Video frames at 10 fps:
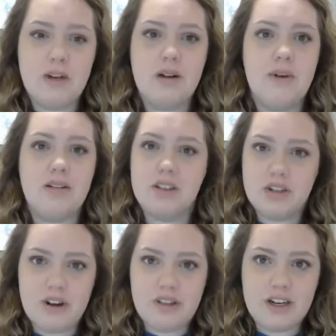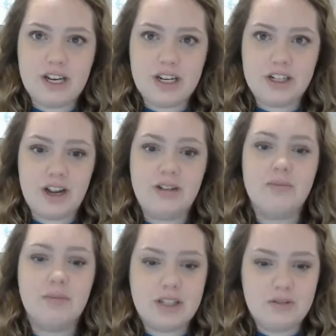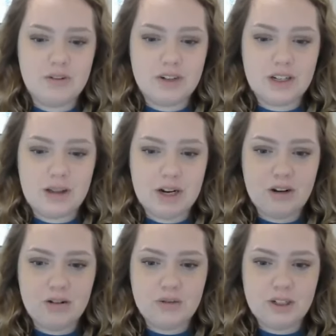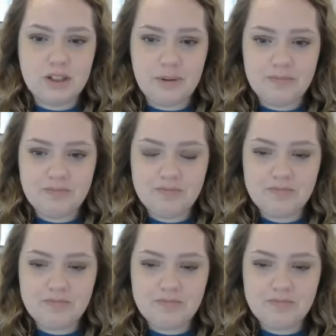week about sender authentication, please feel free to let me know as well too.